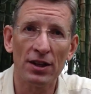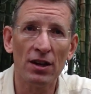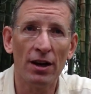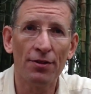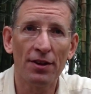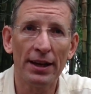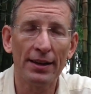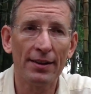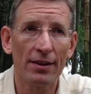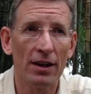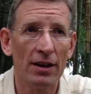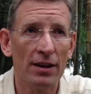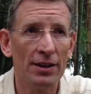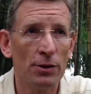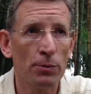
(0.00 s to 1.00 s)
And I think
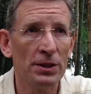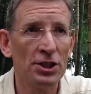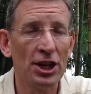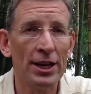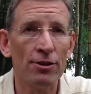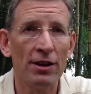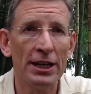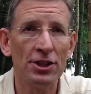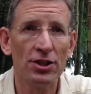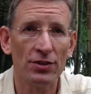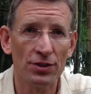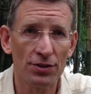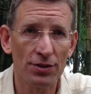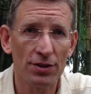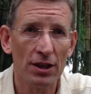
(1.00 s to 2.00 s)
there will be
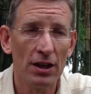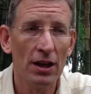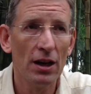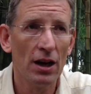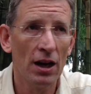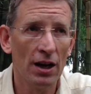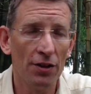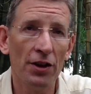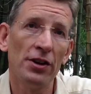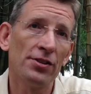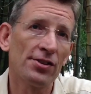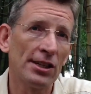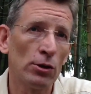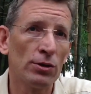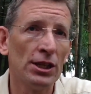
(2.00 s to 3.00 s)
generations that are
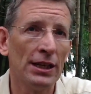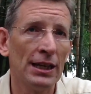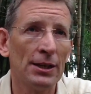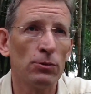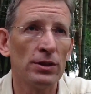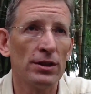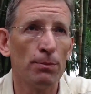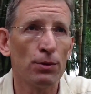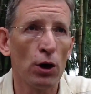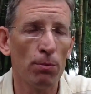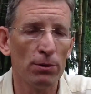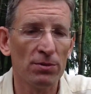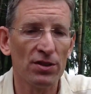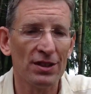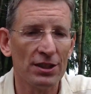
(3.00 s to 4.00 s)
still dealing with the
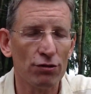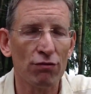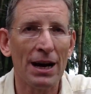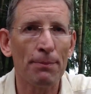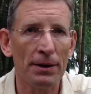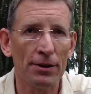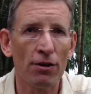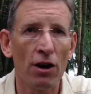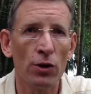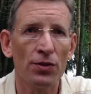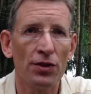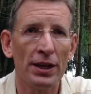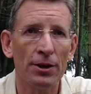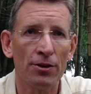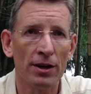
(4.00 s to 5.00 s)
problems of this rapid
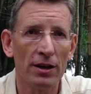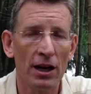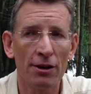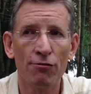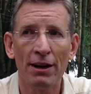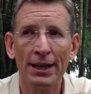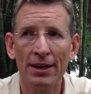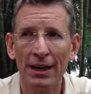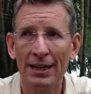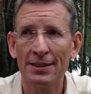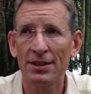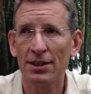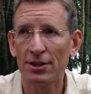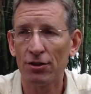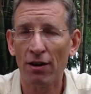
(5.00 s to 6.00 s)
growth era,
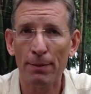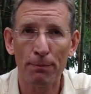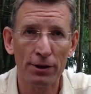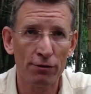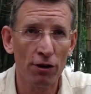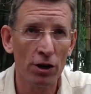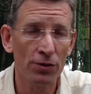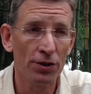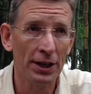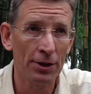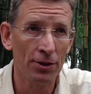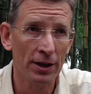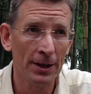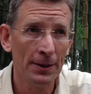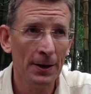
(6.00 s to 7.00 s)
unregulated rapid growth
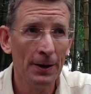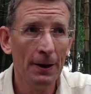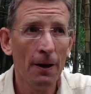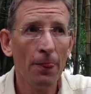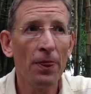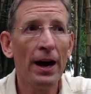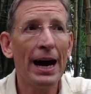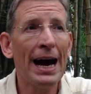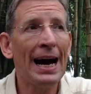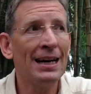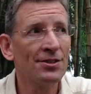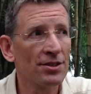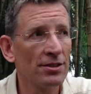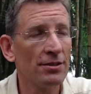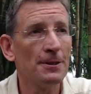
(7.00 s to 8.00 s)
era, that
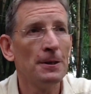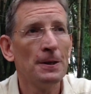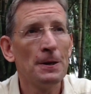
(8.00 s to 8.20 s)
hasn't